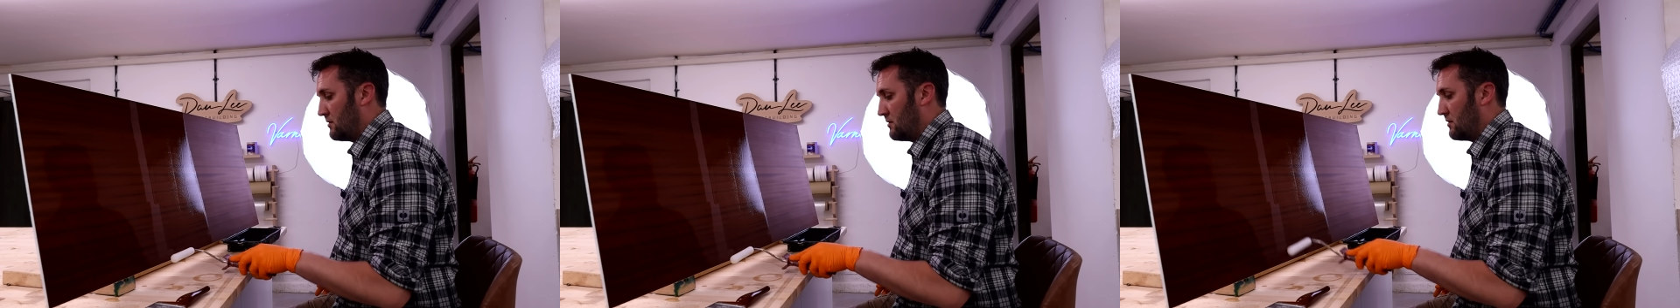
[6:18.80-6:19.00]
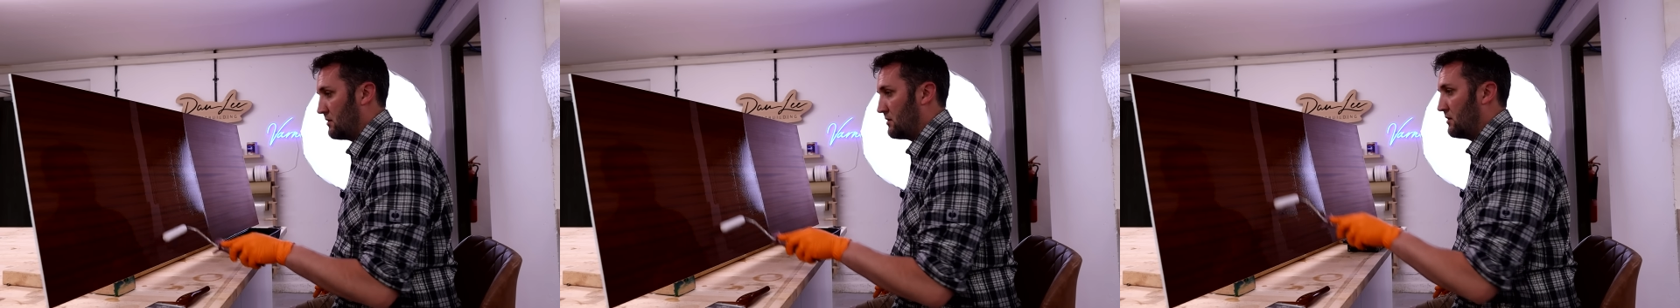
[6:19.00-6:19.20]

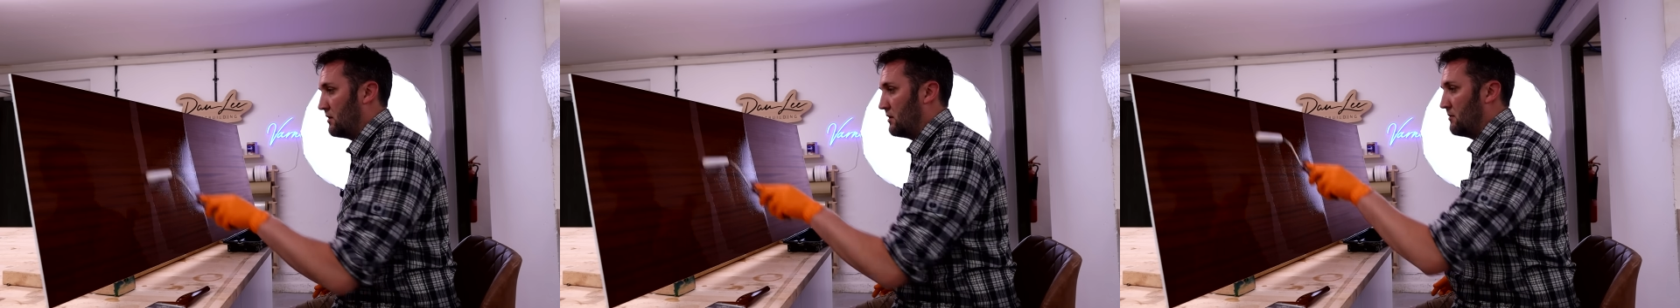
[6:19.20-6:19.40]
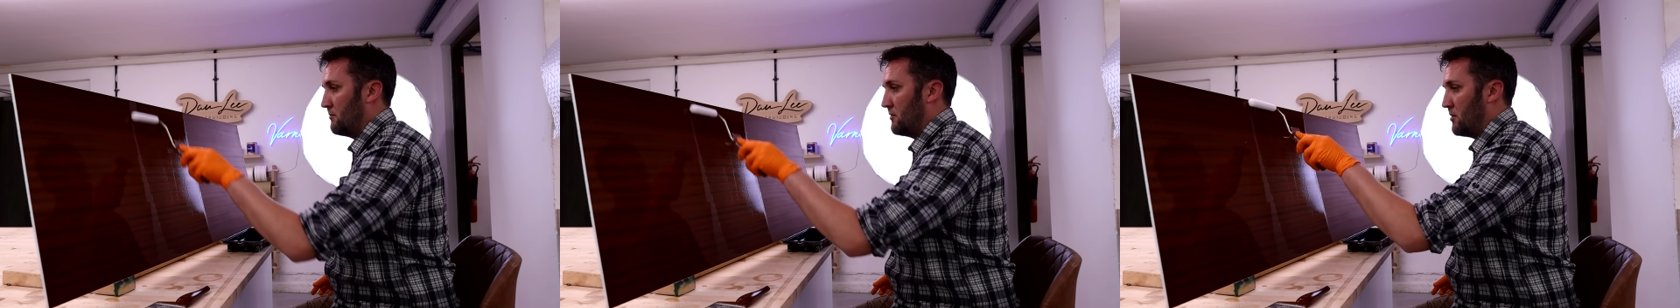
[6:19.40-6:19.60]
Going to
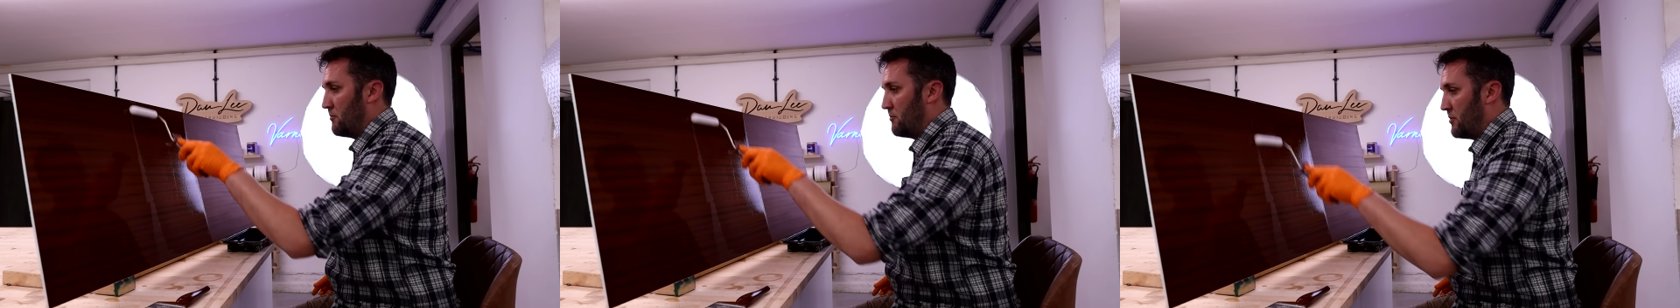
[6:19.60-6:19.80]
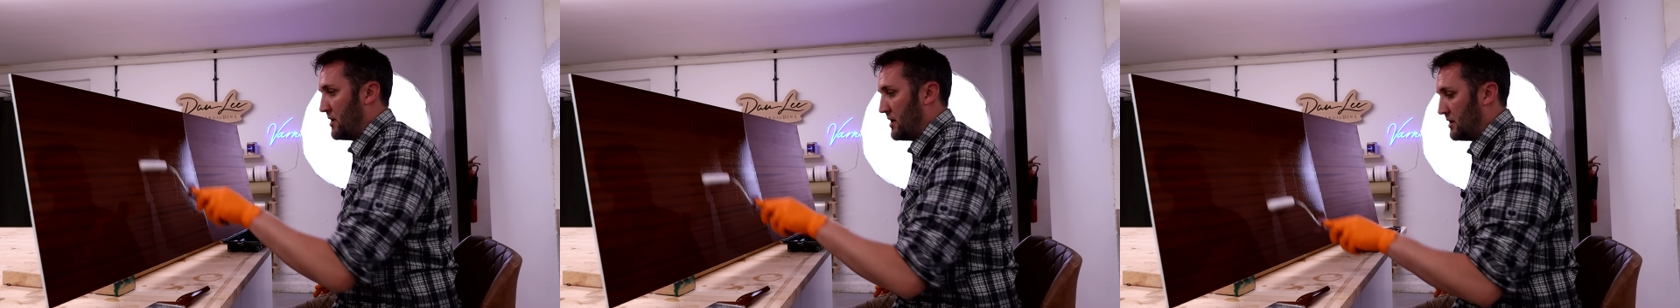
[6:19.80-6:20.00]
come
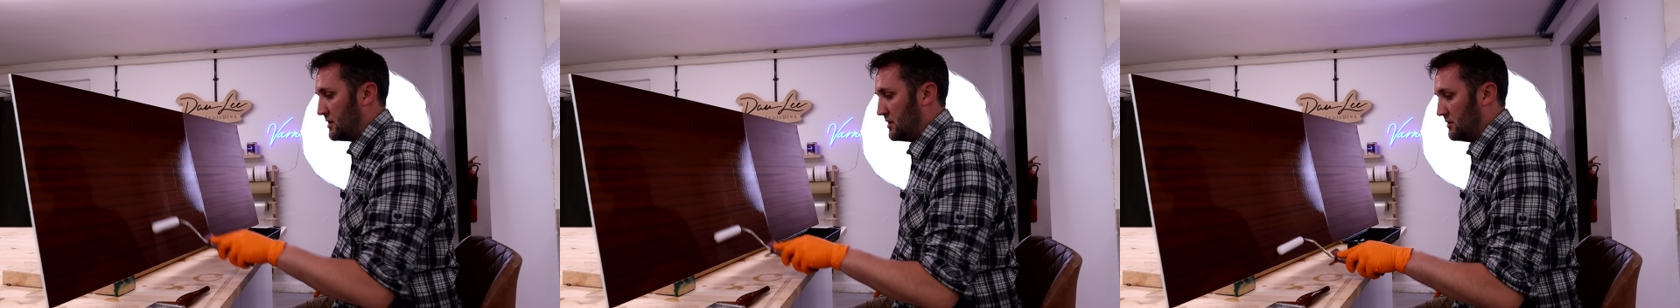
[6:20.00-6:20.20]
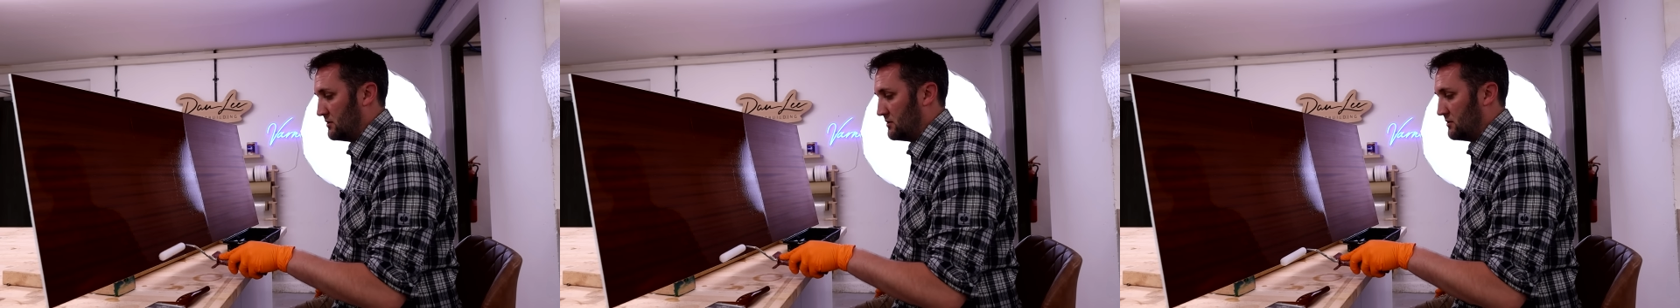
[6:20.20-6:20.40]
back
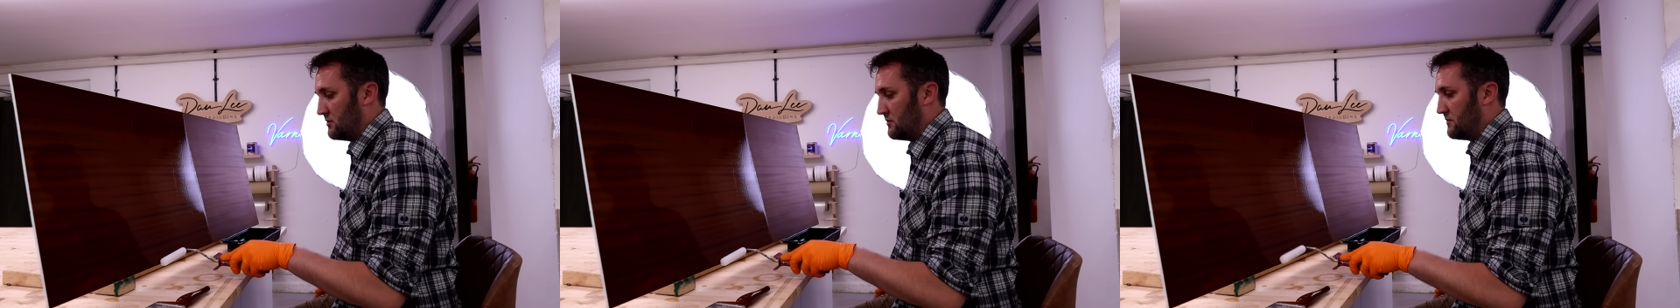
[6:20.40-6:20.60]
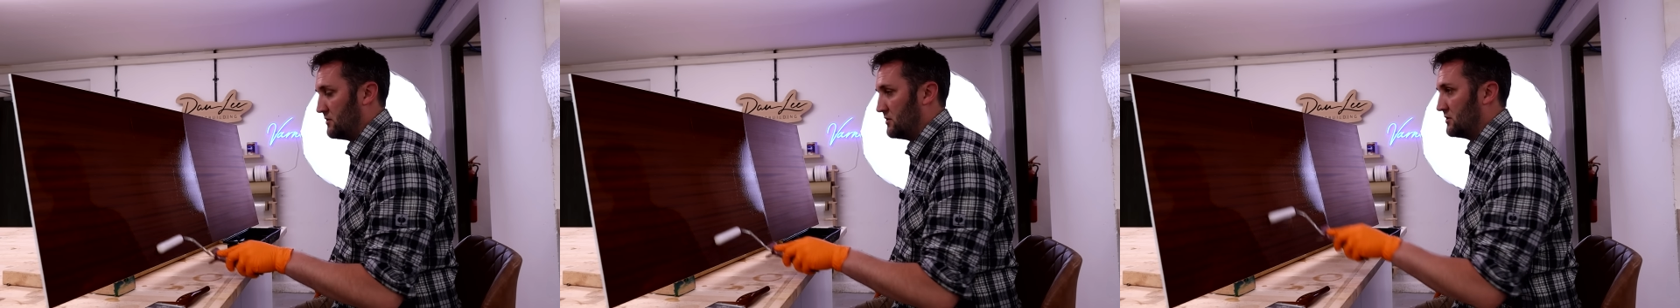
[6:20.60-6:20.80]
into
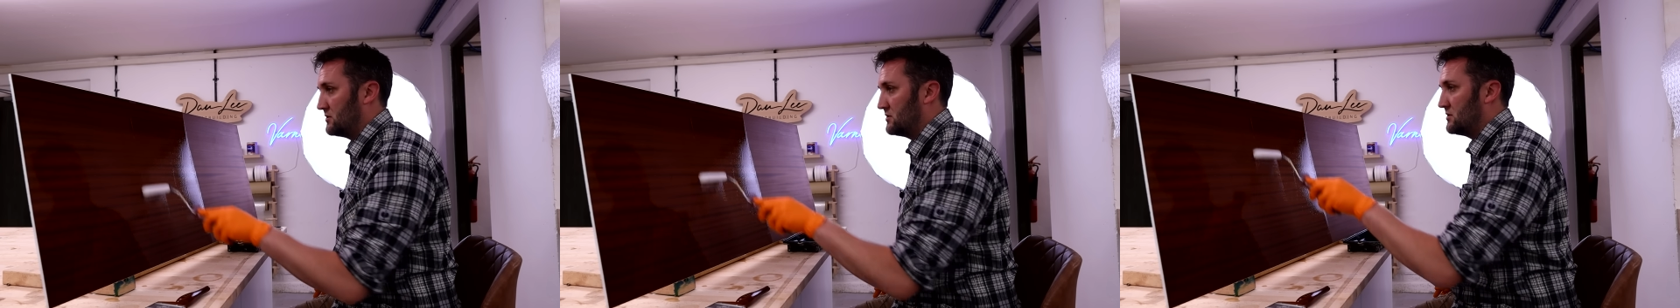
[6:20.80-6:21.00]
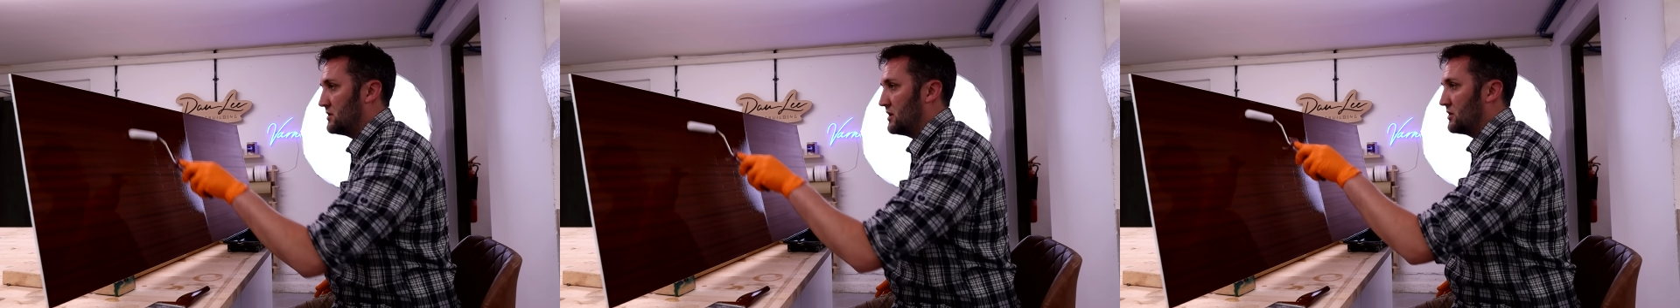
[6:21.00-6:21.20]
the
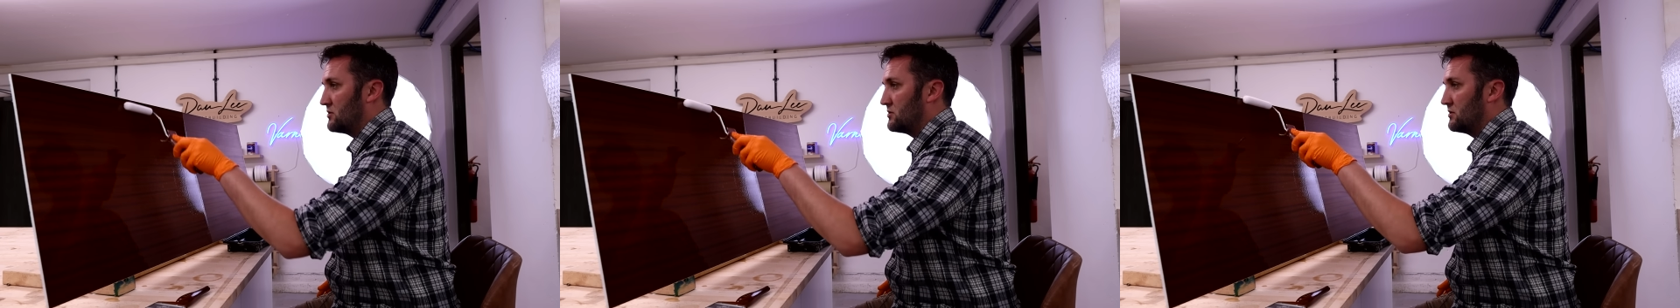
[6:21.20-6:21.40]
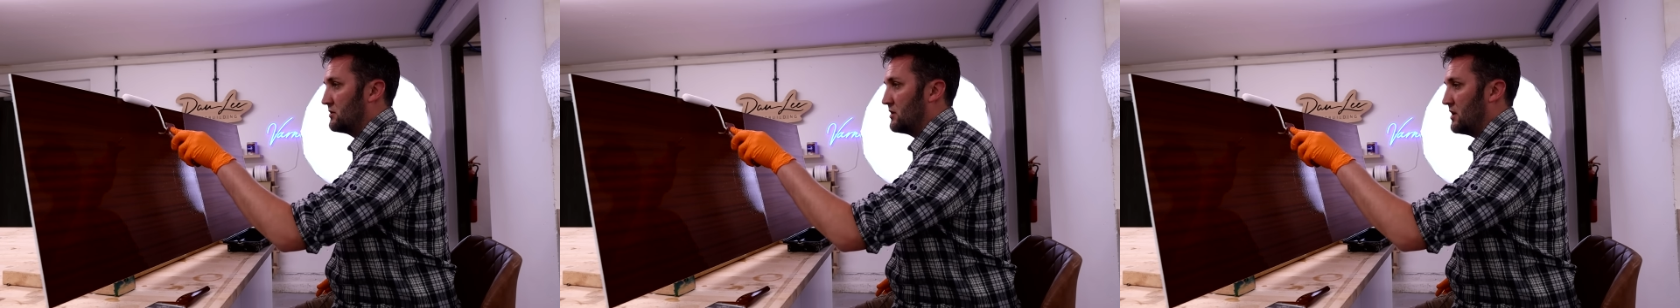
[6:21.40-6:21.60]
first
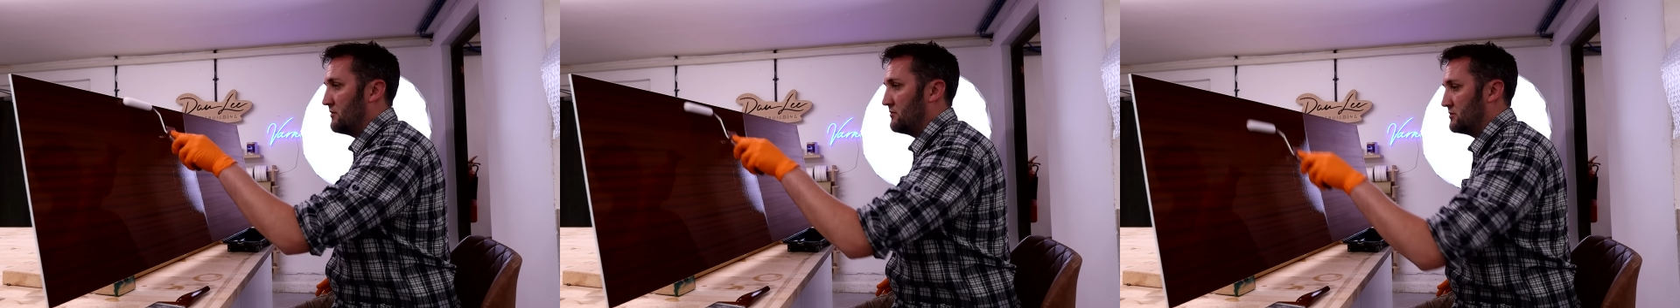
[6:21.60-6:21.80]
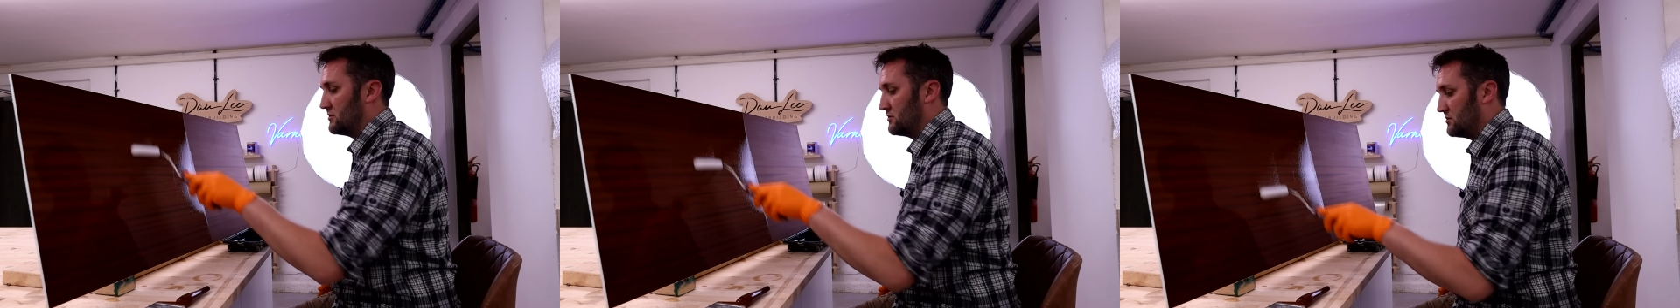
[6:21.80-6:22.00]
section
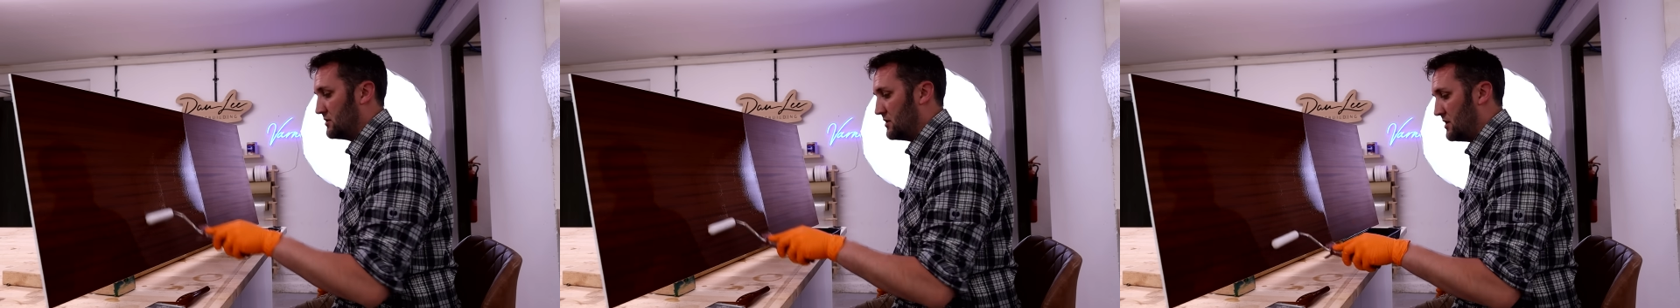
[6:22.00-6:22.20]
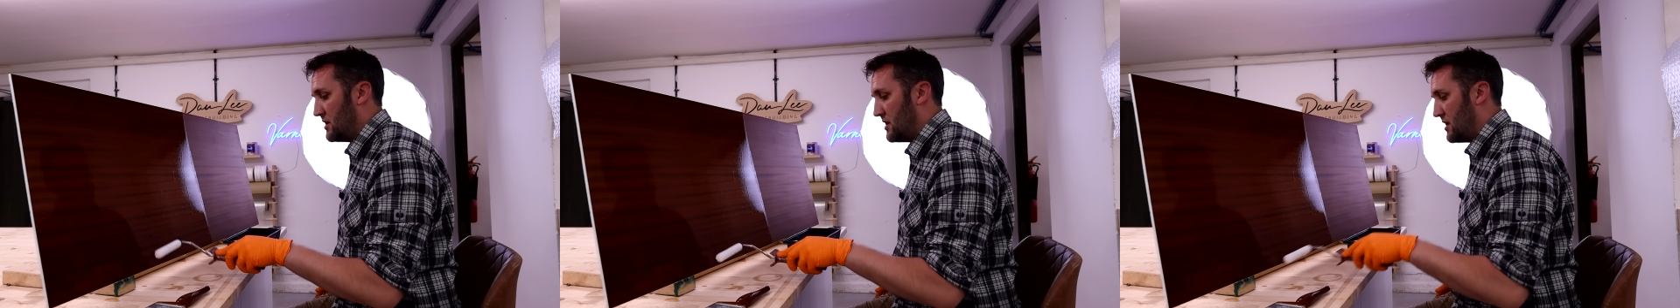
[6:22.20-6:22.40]
ever so
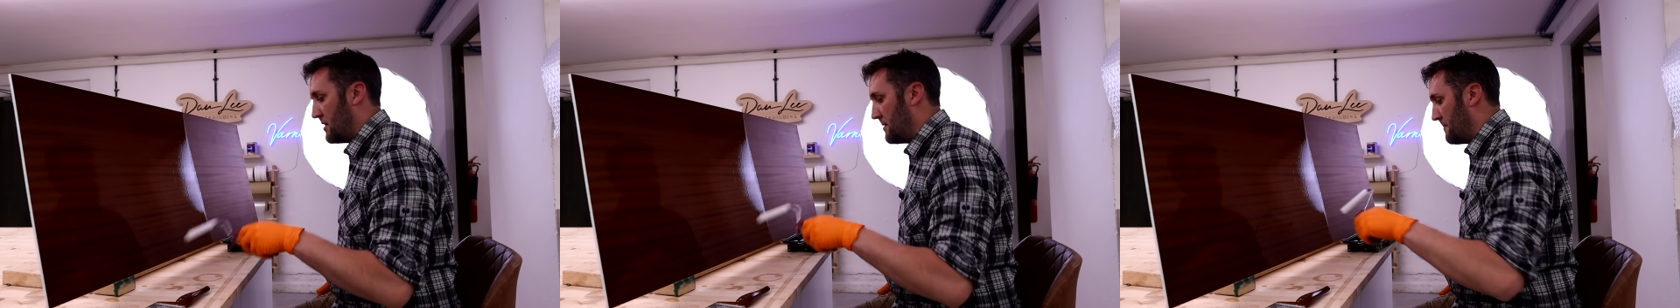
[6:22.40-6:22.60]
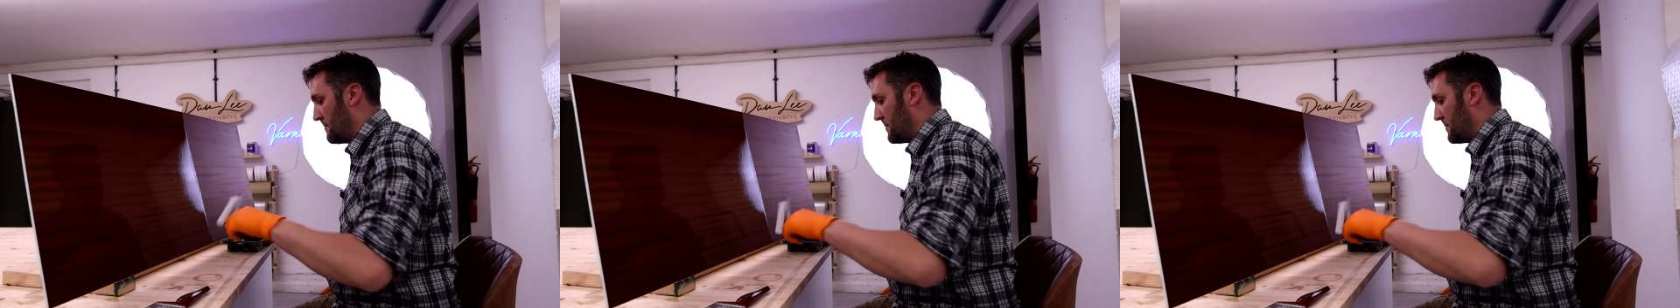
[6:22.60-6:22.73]
slightly.